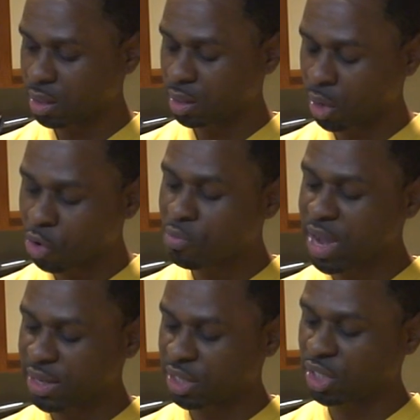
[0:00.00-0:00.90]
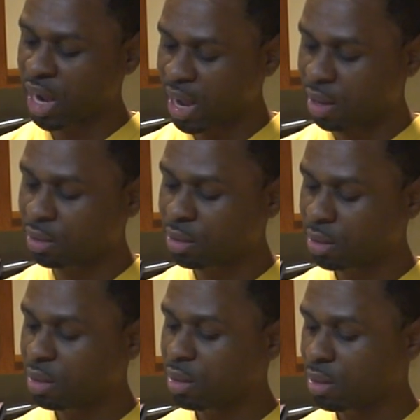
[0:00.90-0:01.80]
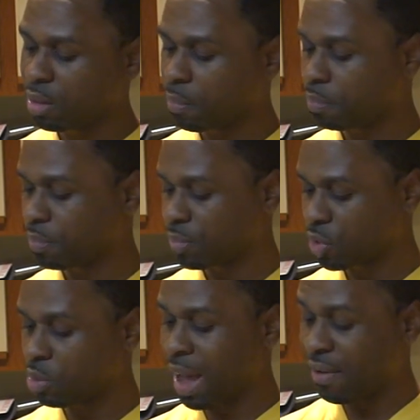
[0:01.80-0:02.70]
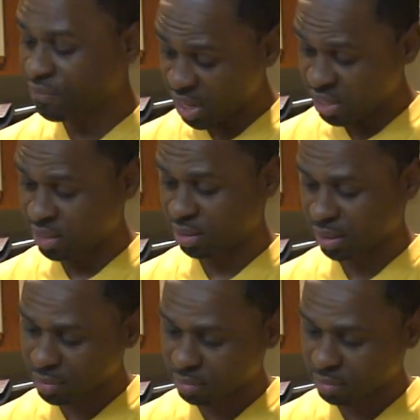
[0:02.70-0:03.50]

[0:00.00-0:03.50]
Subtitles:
told me as a child to my face,